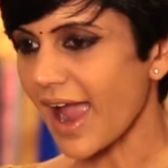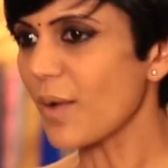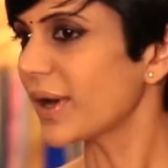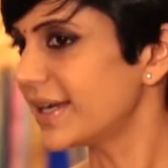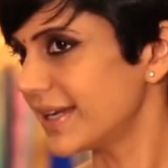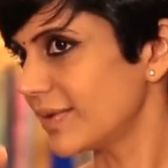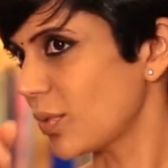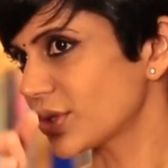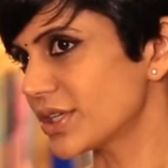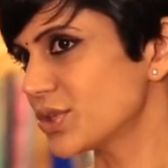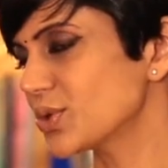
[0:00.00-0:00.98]
I one day
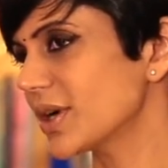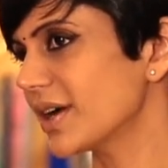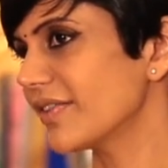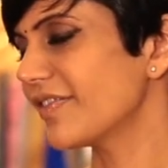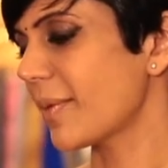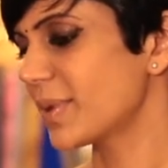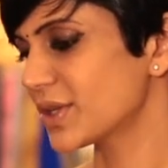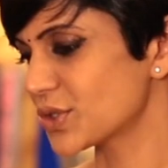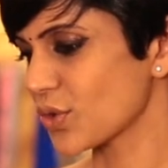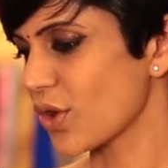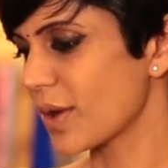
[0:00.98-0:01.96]
walked into a fabric
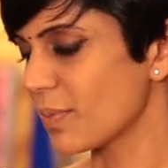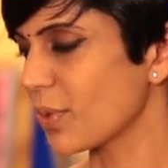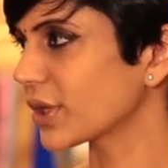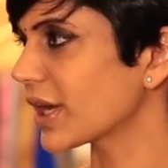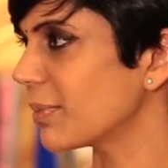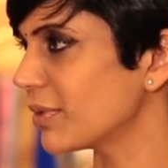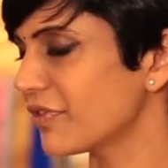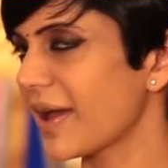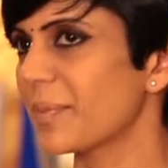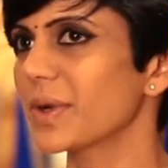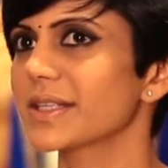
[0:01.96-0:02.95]
store and bought a couple of
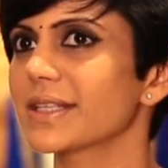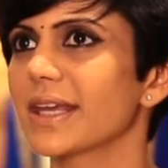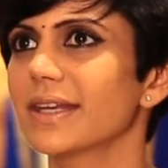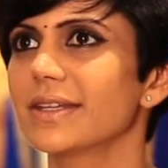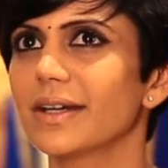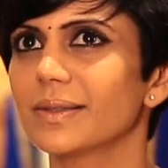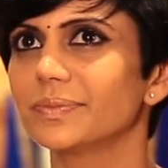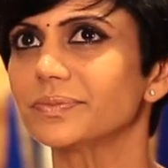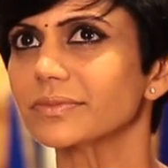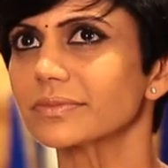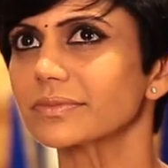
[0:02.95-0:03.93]
fabrics and
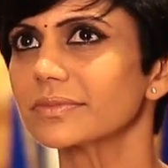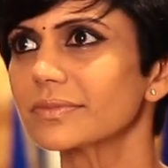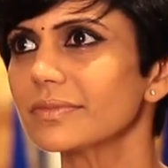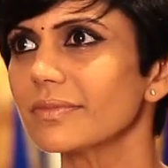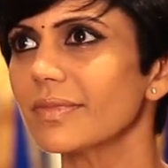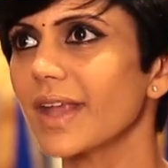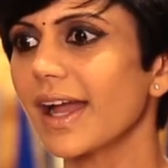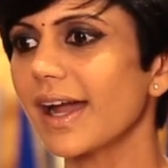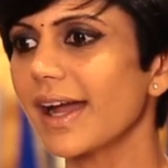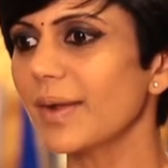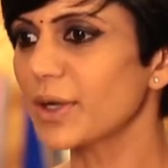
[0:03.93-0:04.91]
um,
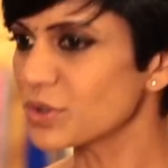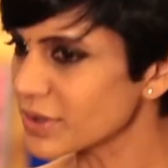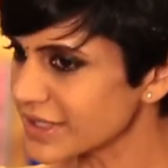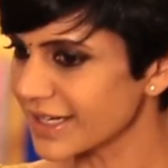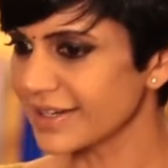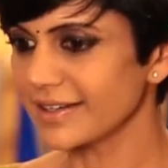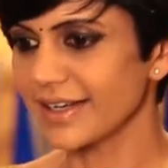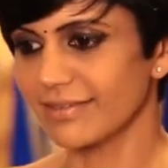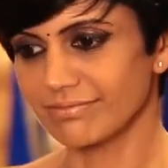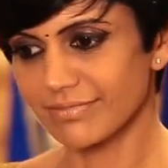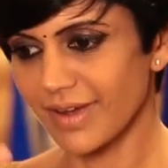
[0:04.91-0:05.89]
I went to a tailor
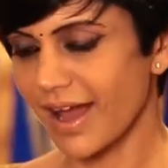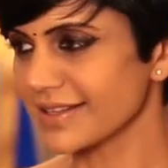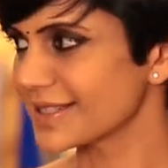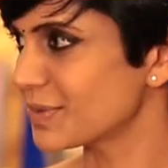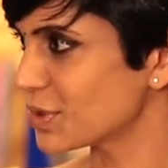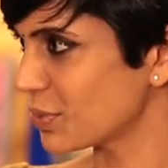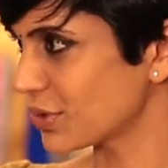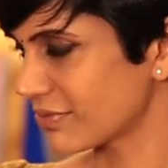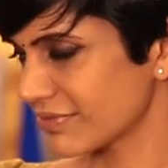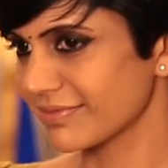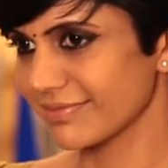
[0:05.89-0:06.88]
and asked him to
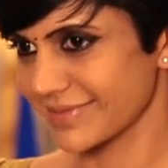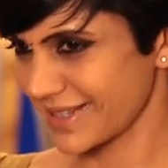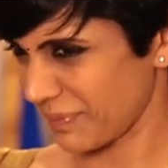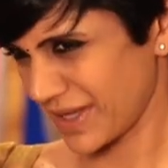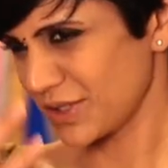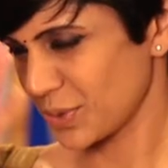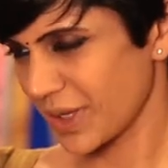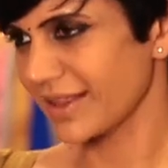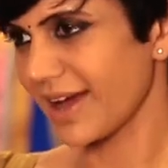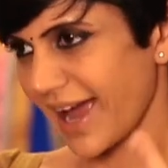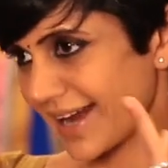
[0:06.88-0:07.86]
put something
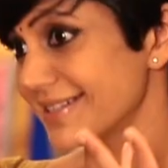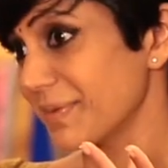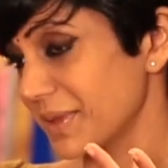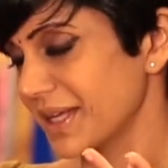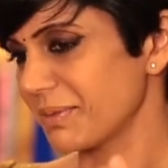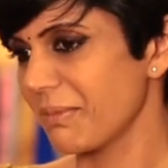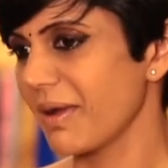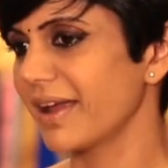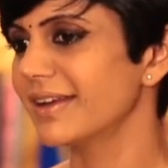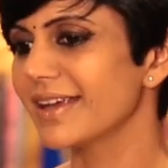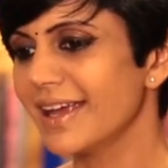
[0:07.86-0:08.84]
together. I had something in my
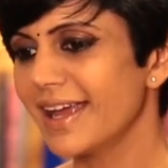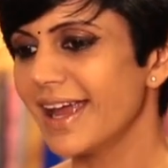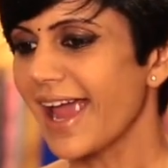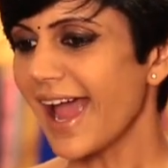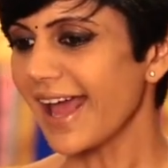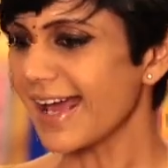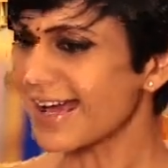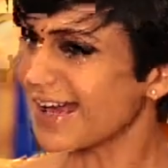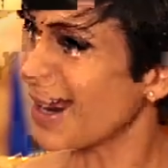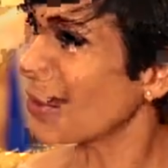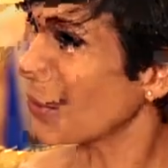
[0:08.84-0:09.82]
mind and it
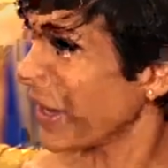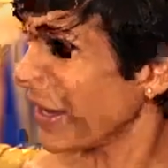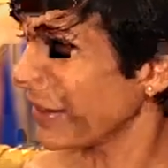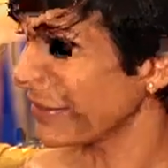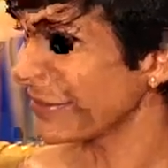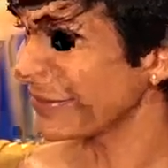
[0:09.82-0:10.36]
turned out okay,